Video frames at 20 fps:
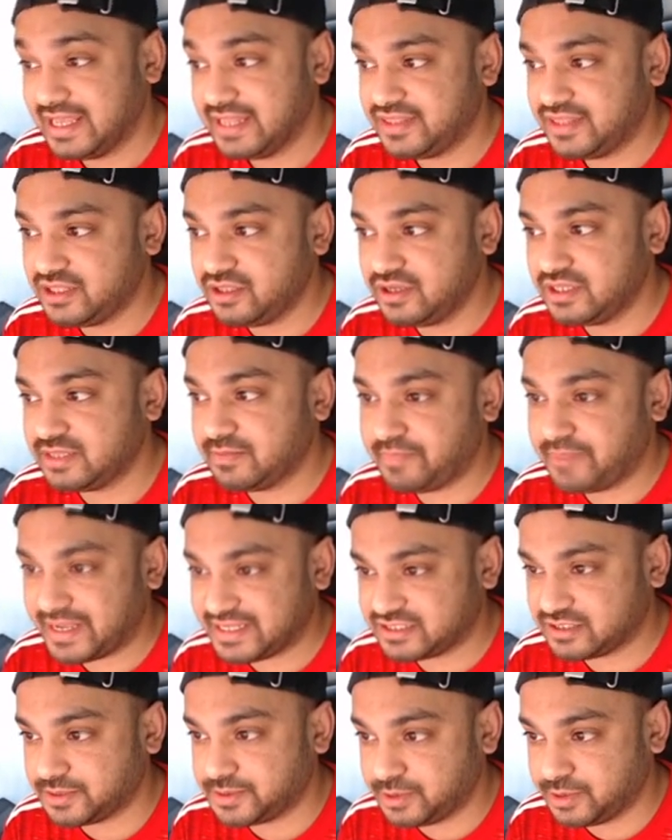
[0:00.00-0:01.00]
They're not in the
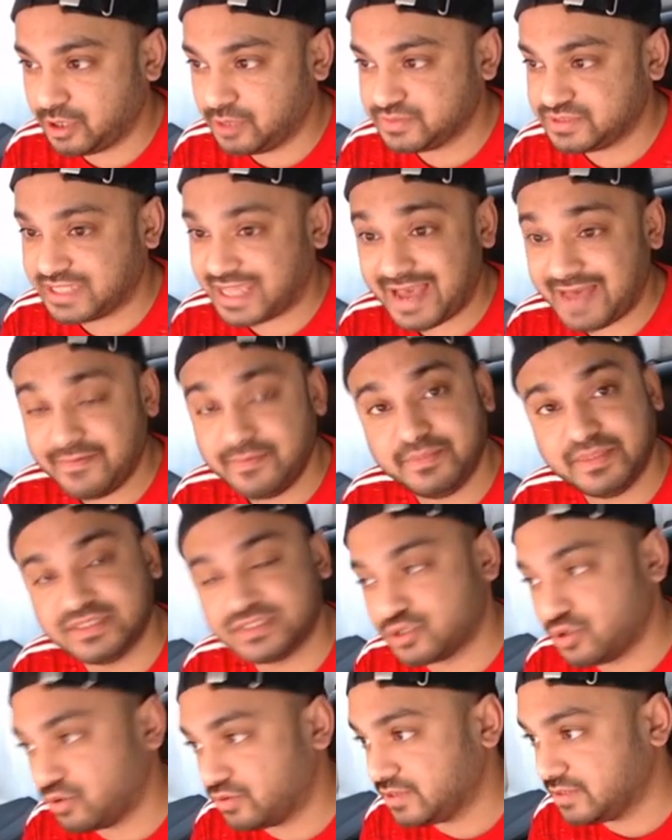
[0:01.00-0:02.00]
best of forms. They haven't been
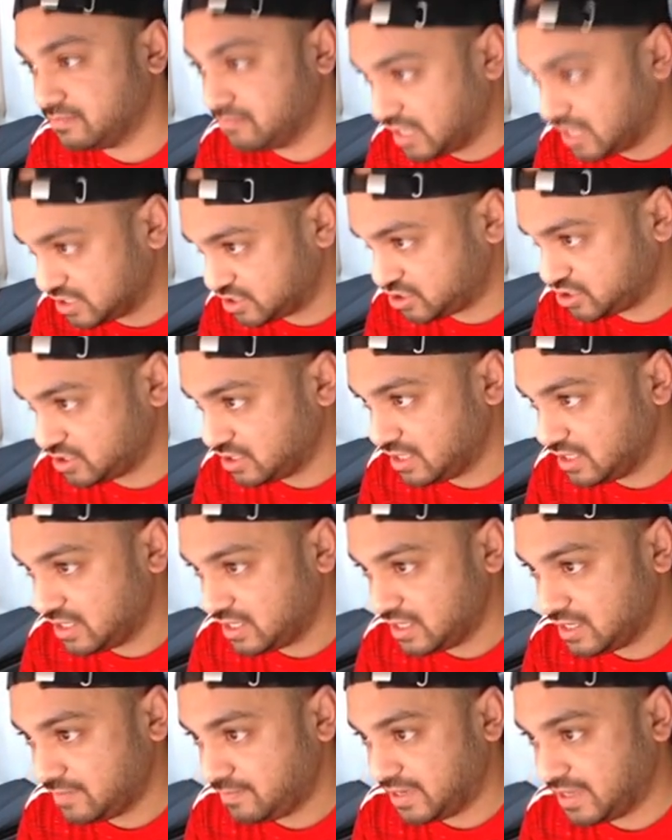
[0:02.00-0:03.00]
scoring much,
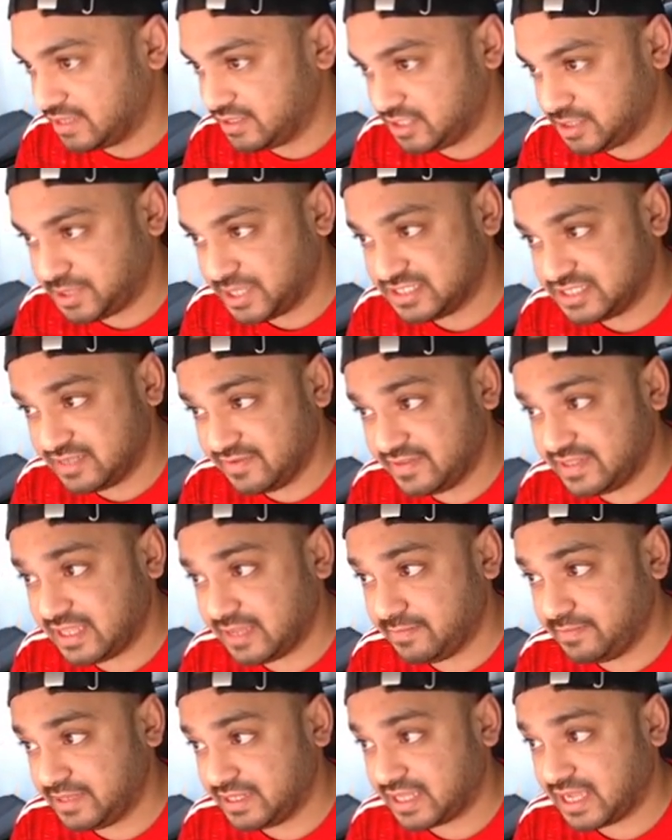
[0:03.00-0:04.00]
but defensively
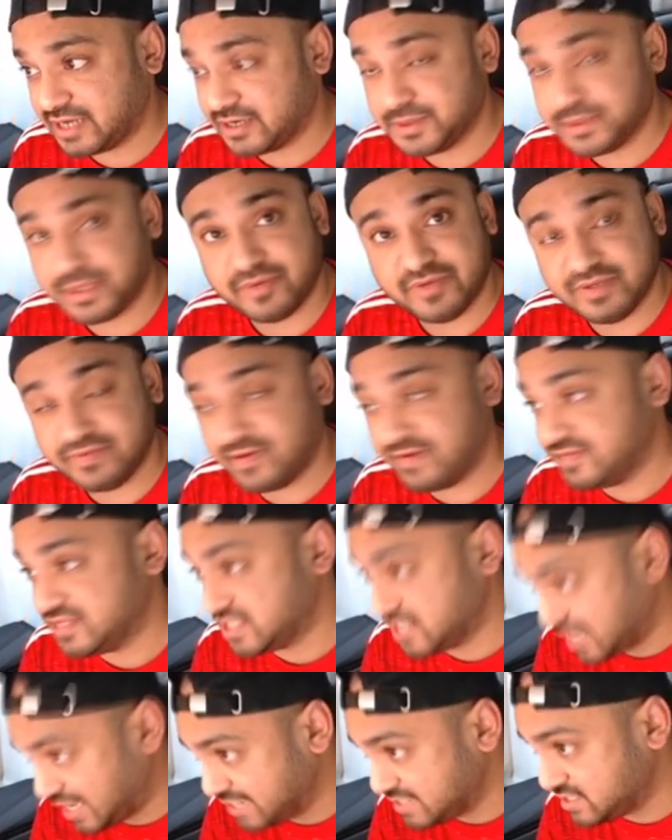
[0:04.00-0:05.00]
they've been kind of very very
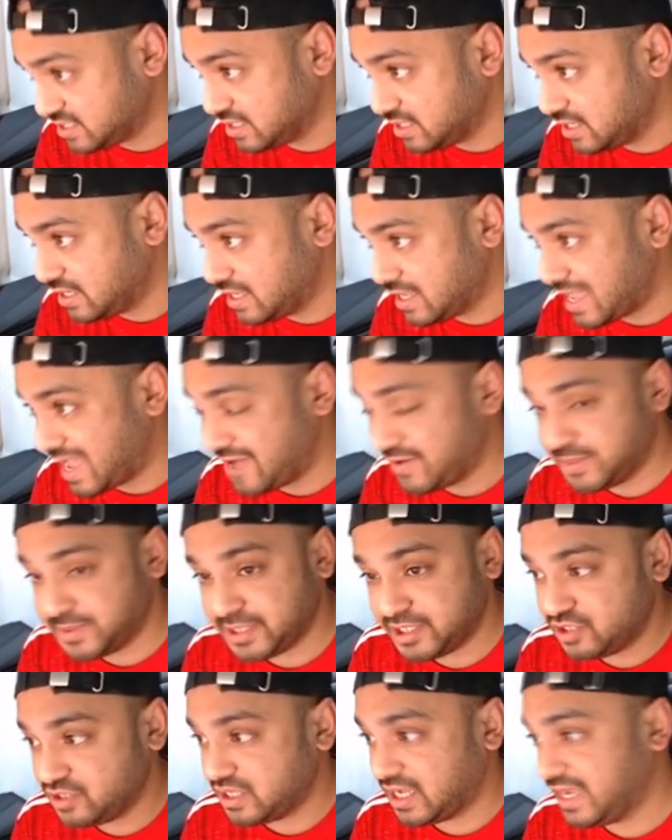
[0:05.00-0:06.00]
tight. However,
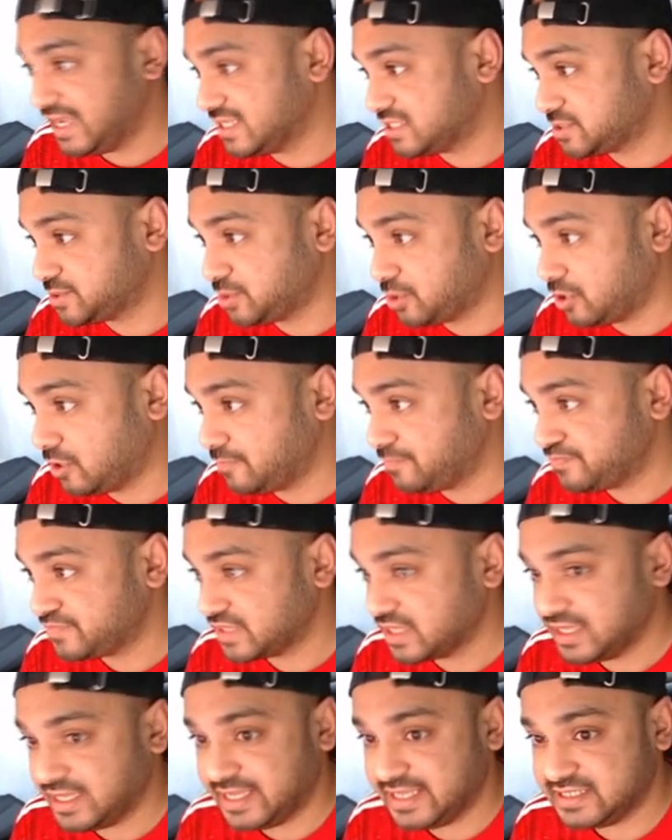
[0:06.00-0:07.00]
United's form
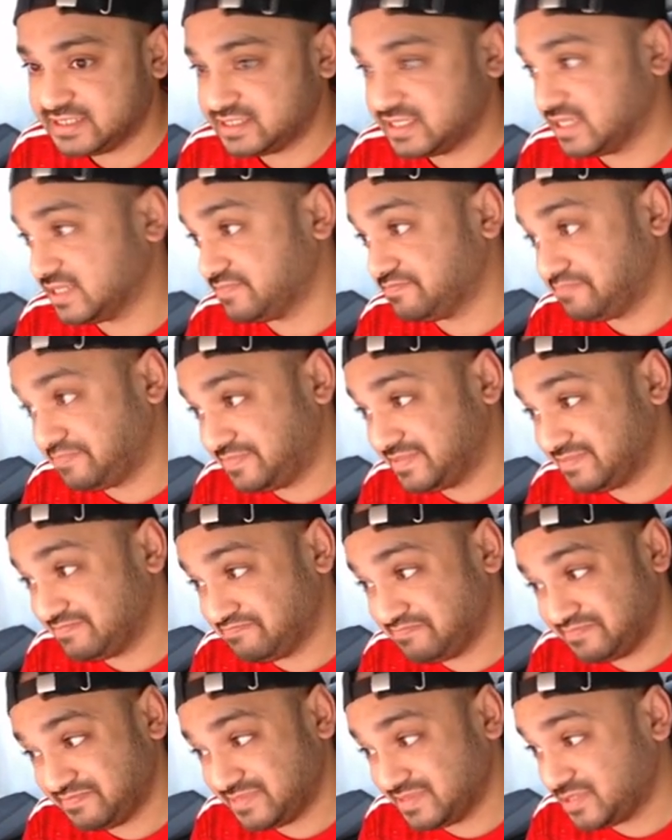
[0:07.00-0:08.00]
is the
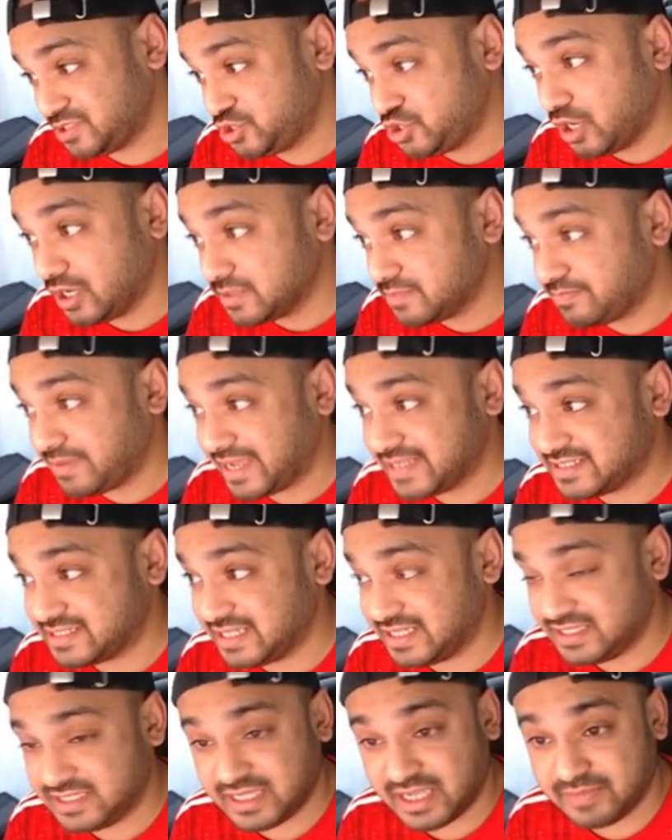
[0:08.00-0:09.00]
joint best
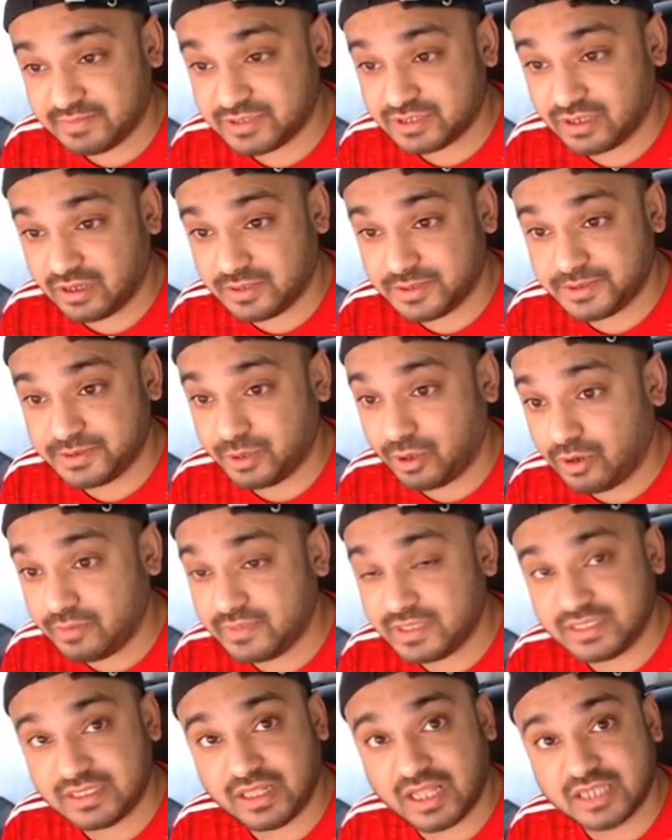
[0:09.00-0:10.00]
in terms of
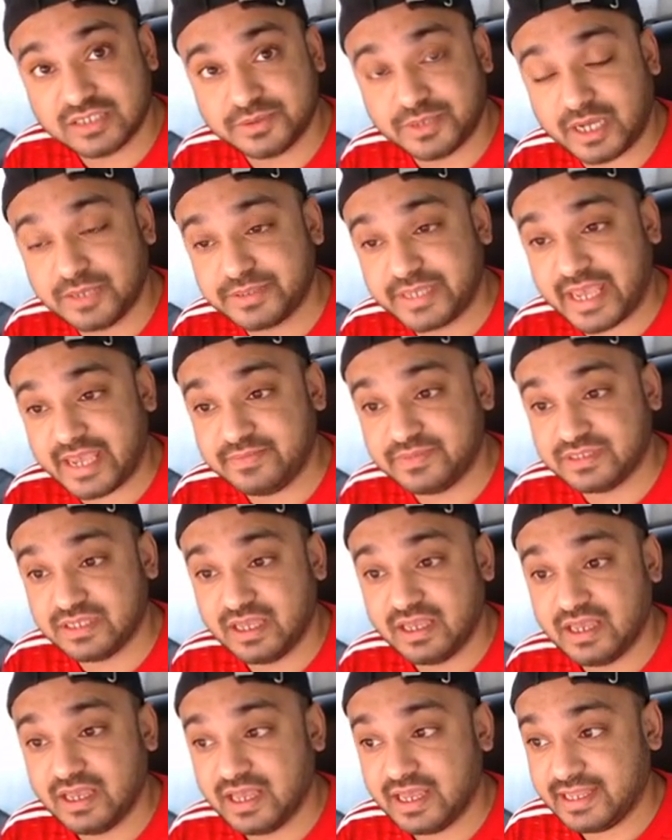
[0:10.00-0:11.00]
form in the last five games,
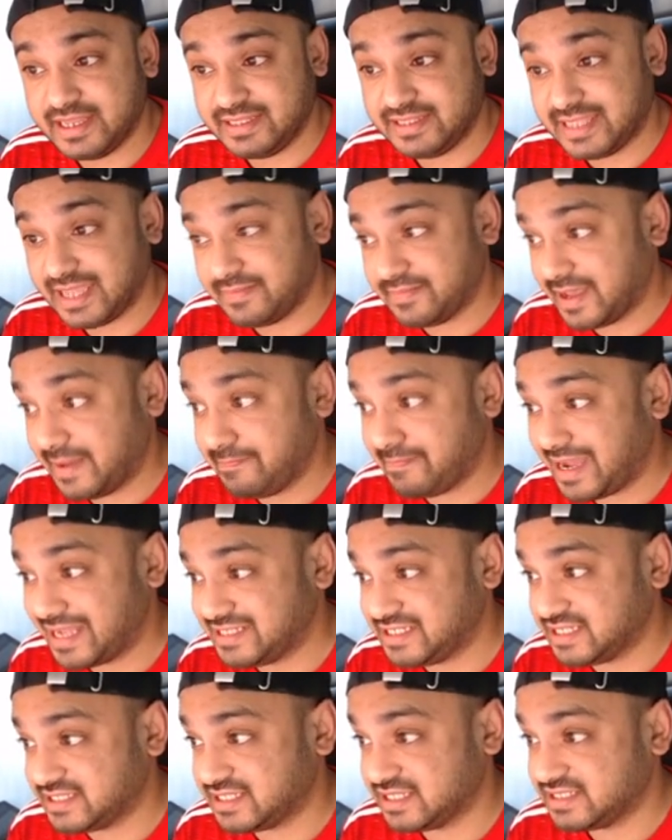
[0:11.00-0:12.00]
them and
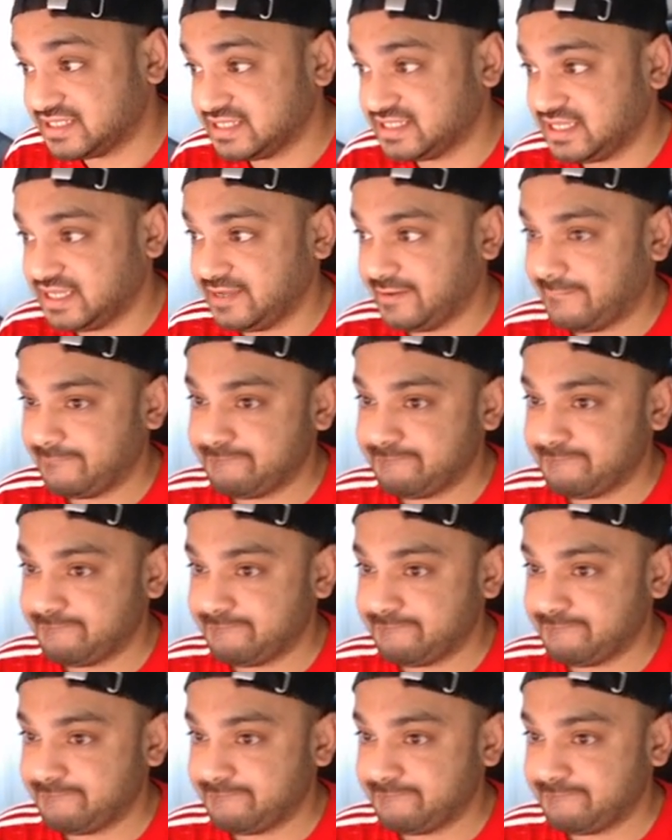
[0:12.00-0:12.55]
Manchester City.